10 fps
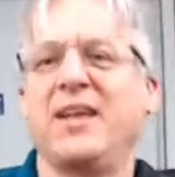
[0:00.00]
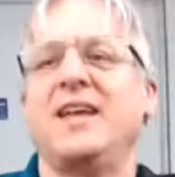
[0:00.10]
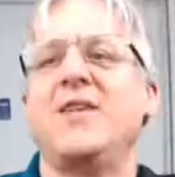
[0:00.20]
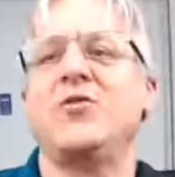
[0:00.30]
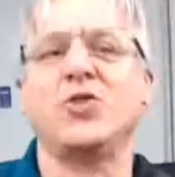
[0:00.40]

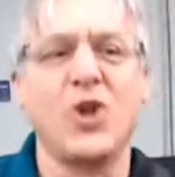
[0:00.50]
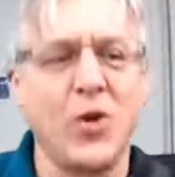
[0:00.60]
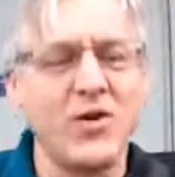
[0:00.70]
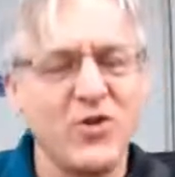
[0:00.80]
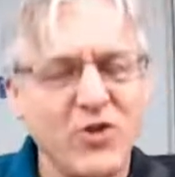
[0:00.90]
if you're
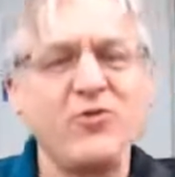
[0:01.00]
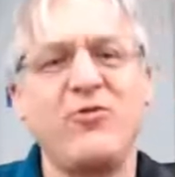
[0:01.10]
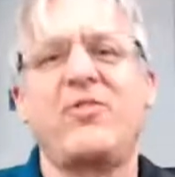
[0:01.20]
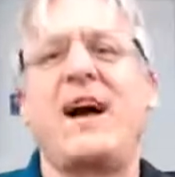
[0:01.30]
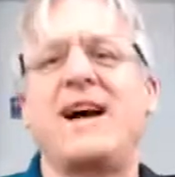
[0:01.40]
going too
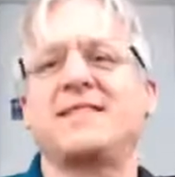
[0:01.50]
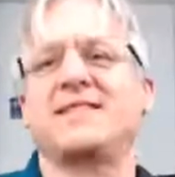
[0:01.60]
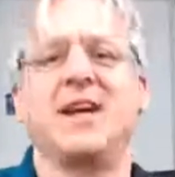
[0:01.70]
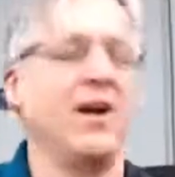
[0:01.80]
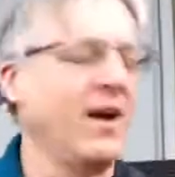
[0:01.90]

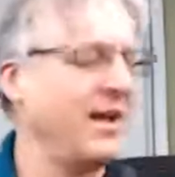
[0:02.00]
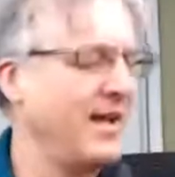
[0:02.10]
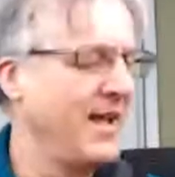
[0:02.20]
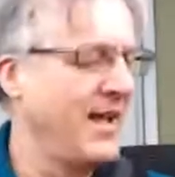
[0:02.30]
fast. All right.